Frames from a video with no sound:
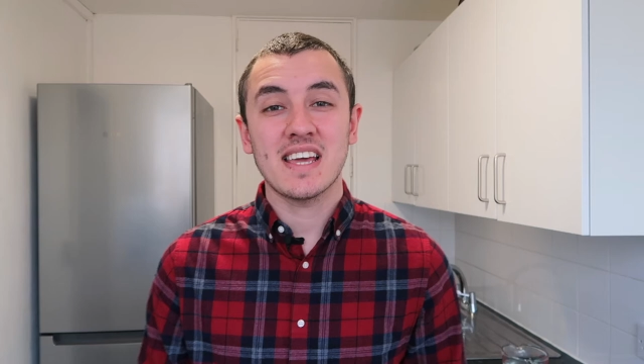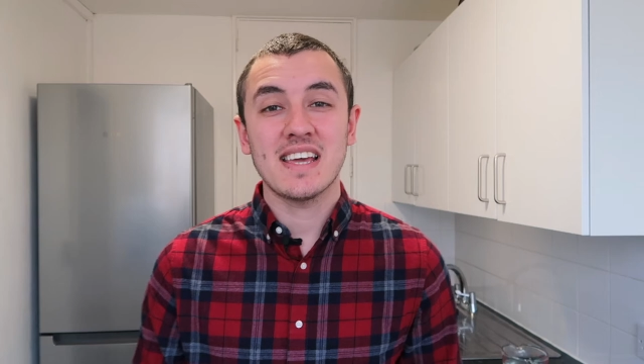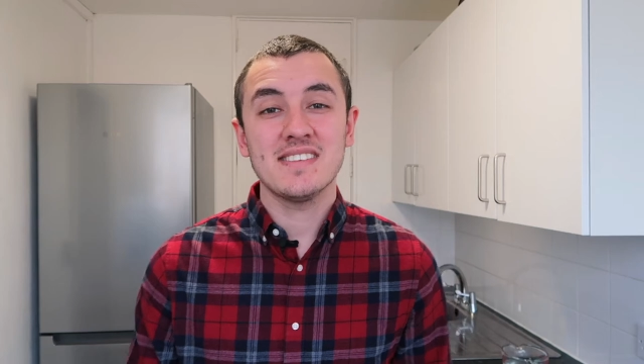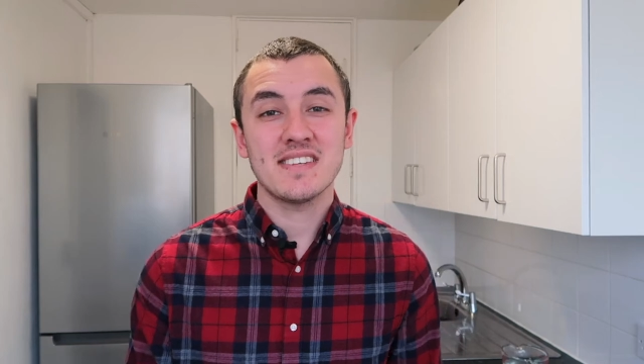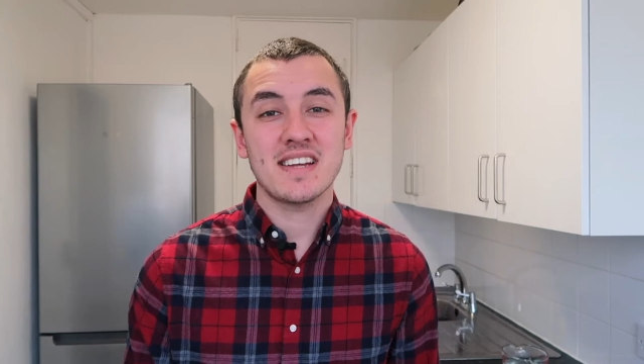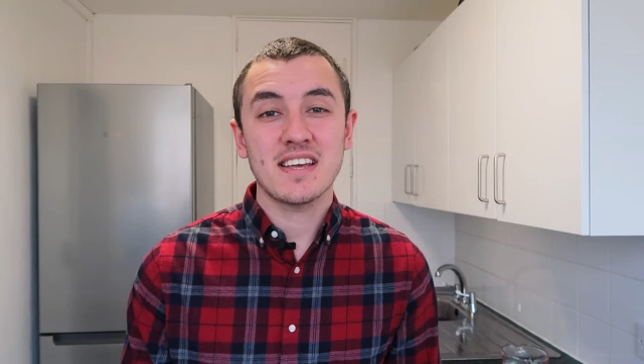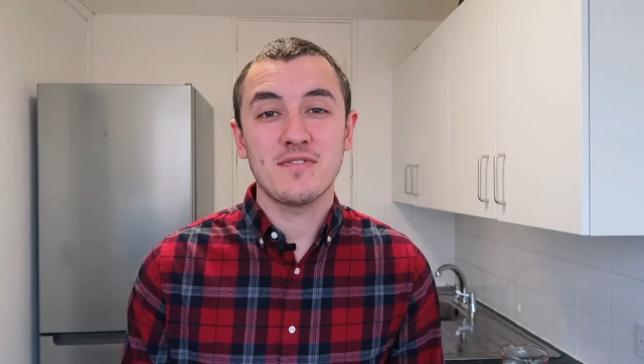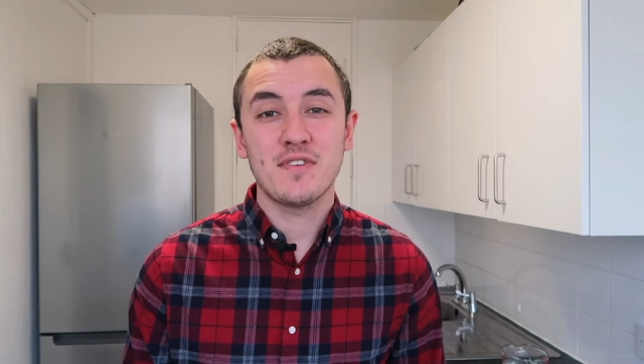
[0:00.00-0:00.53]
In
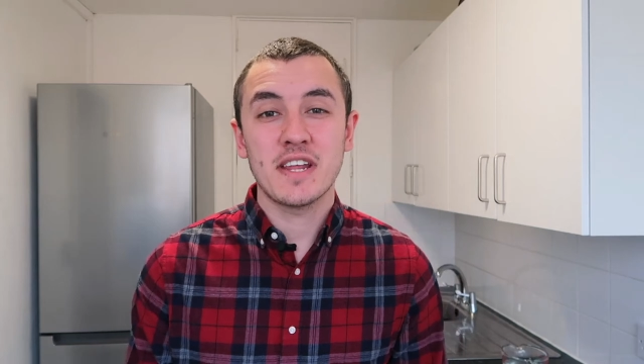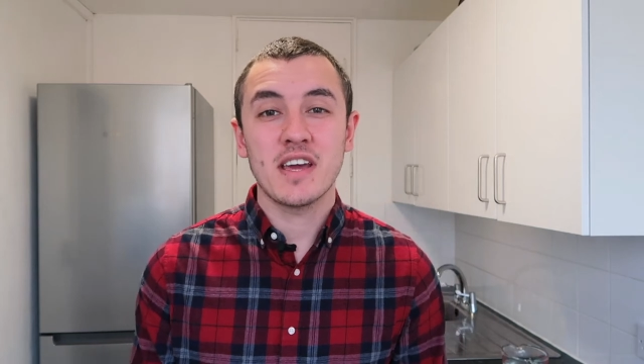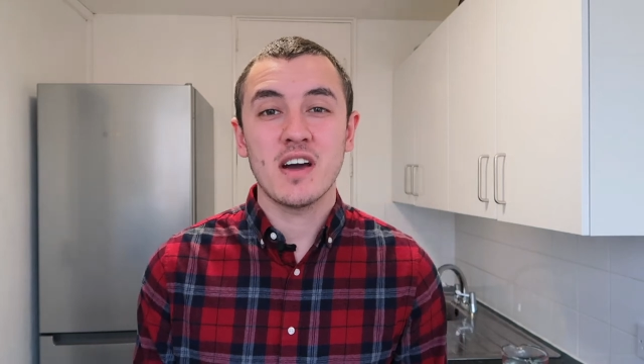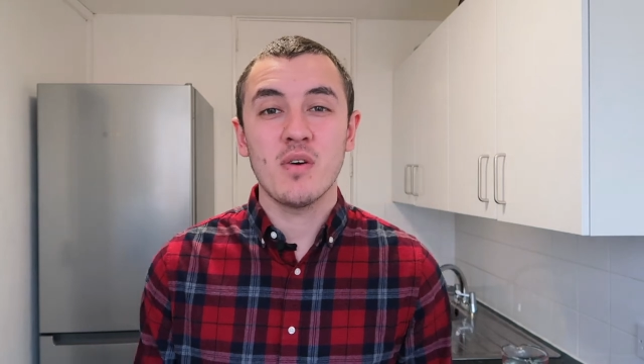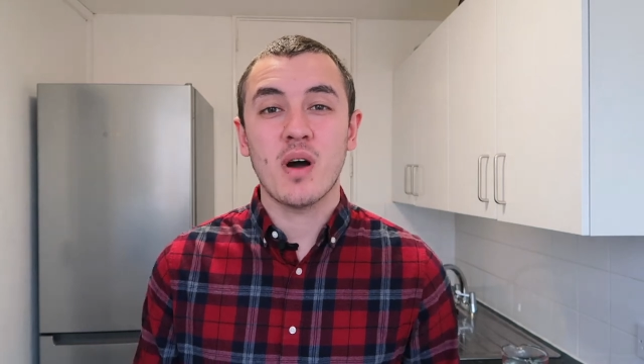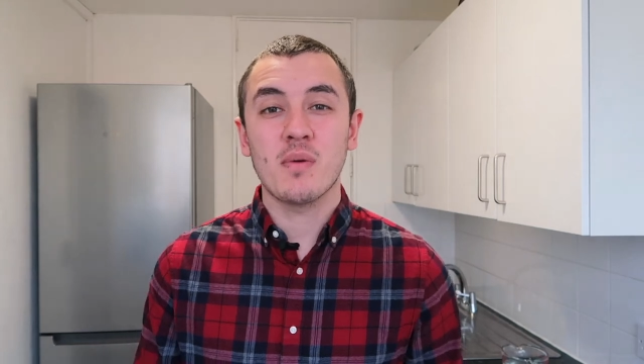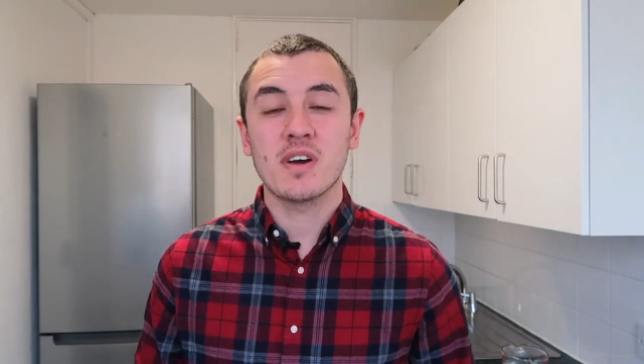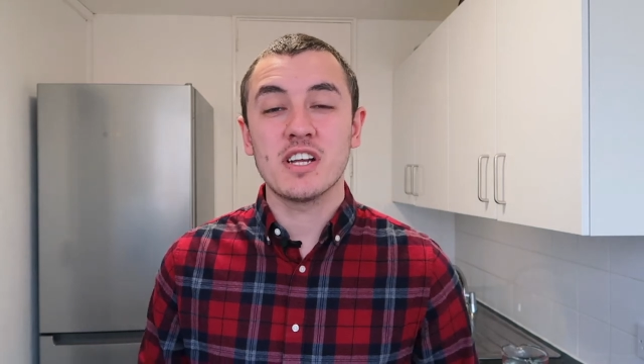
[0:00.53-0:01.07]
today's
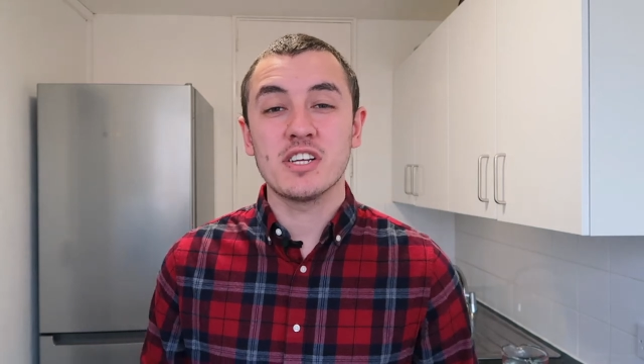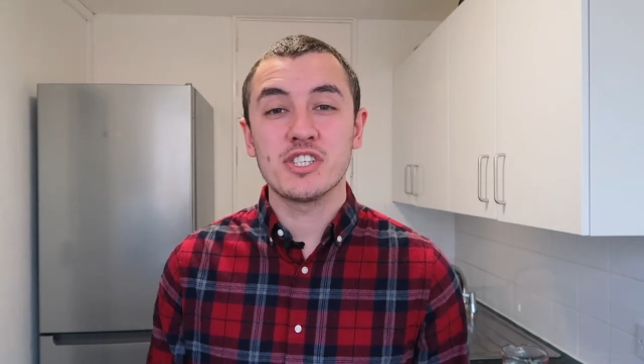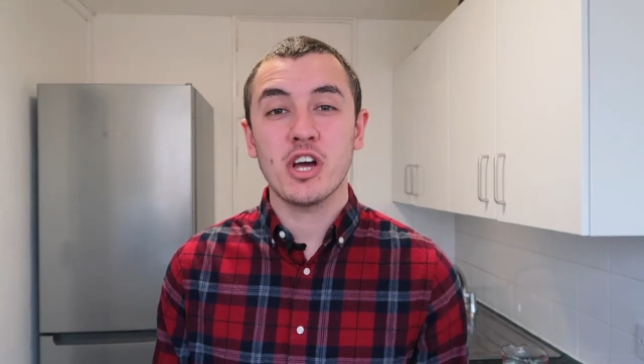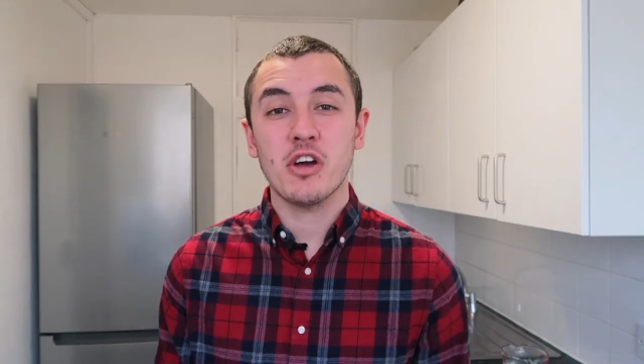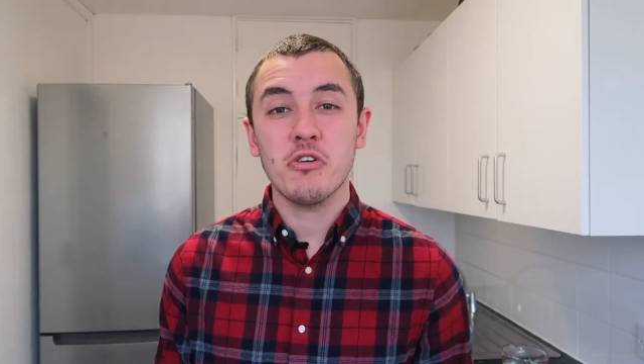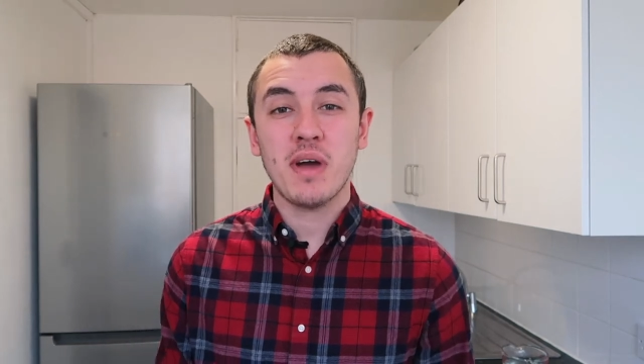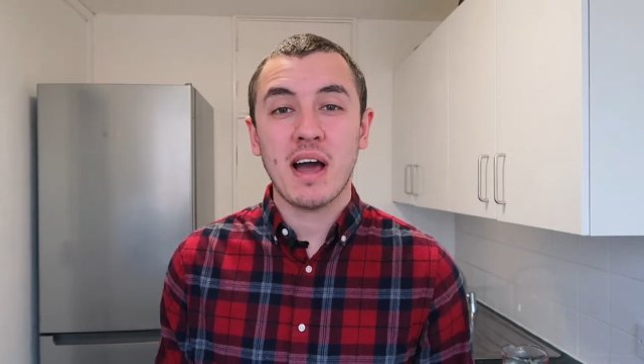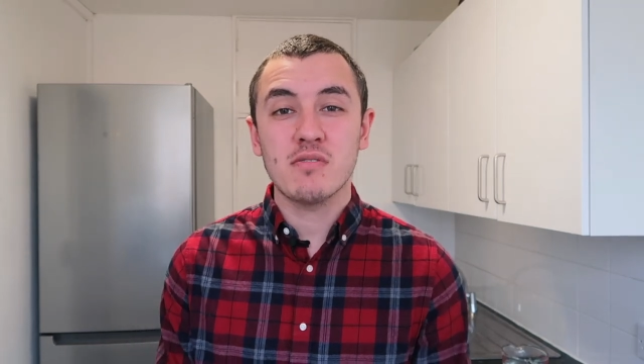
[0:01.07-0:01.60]
video, I'm going to show
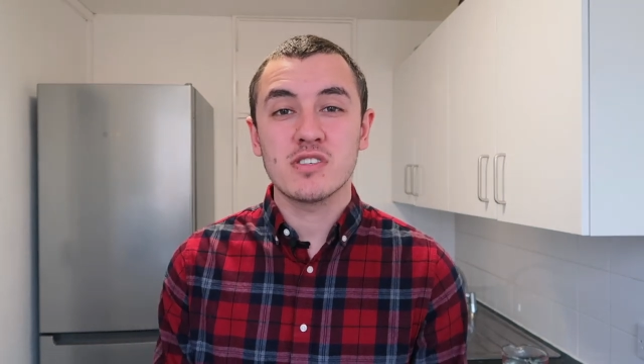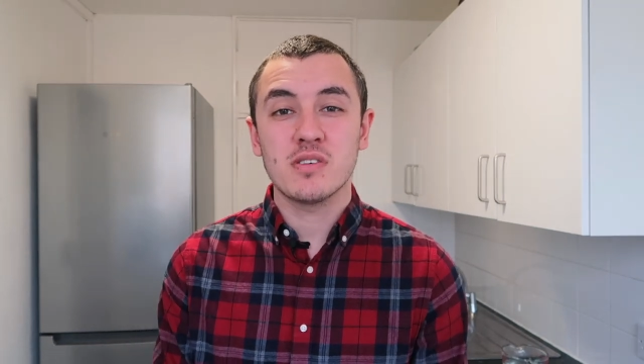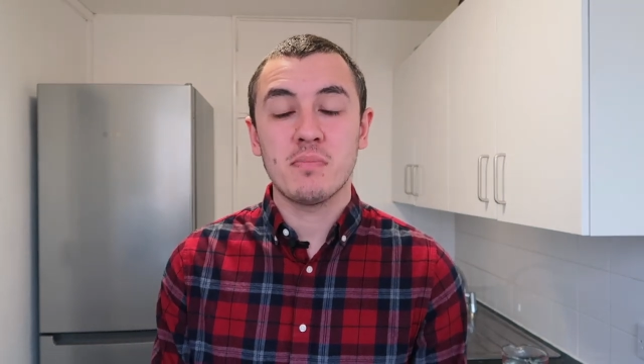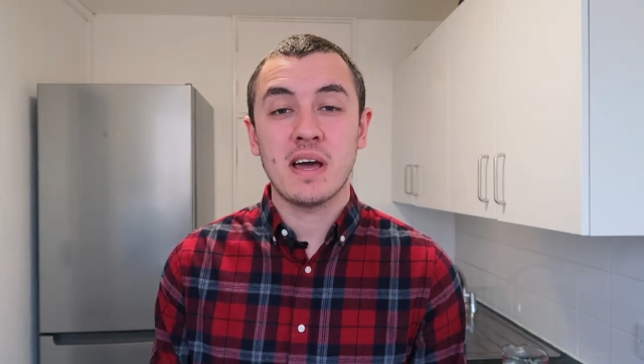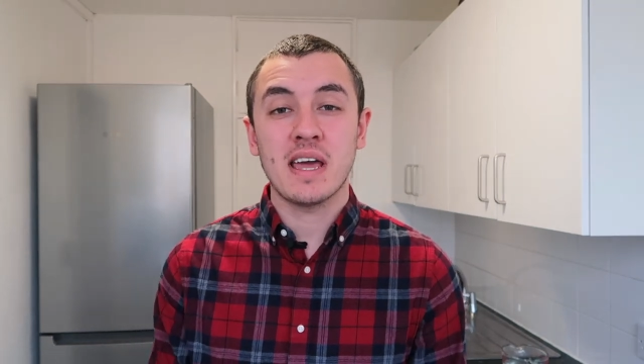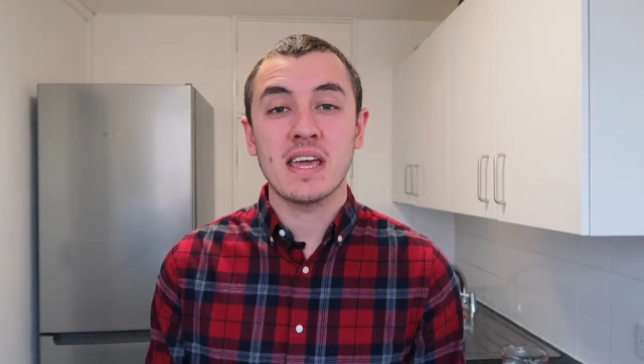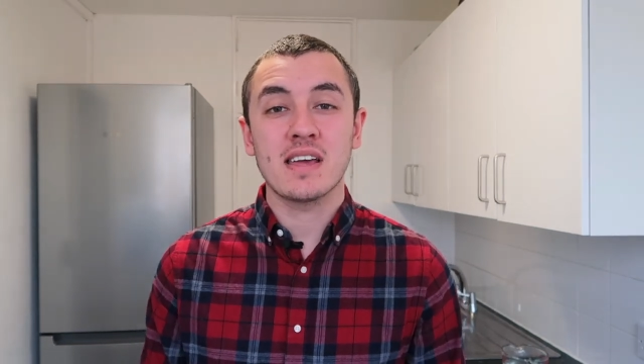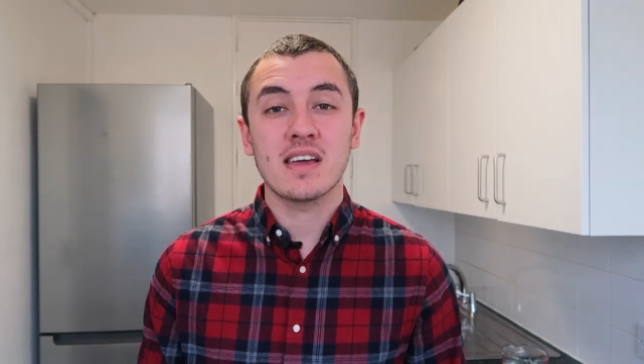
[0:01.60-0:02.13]
you how to
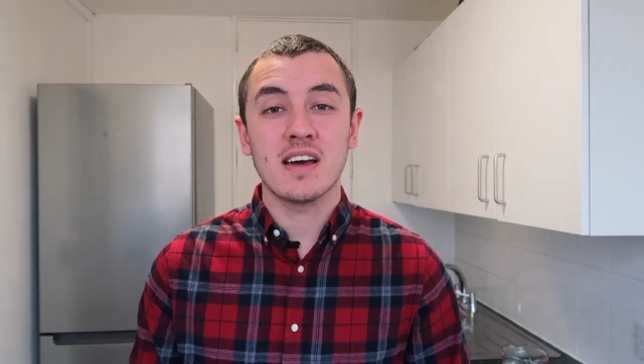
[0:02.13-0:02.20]
make